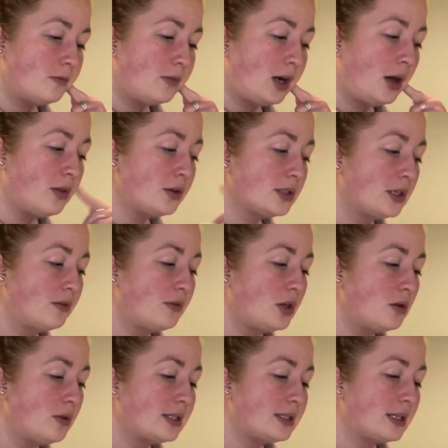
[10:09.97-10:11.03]
Others of
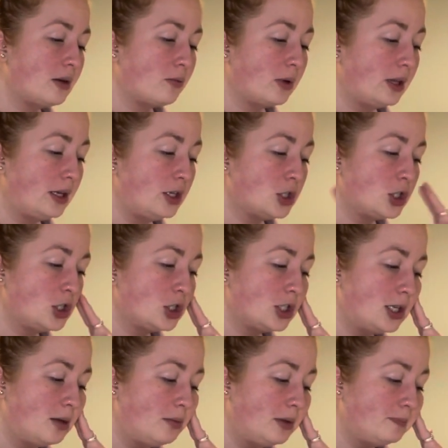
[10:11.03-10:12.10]
you, it's a
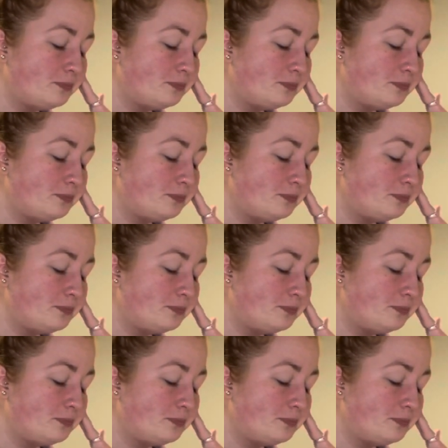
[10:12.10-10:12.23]
relationship.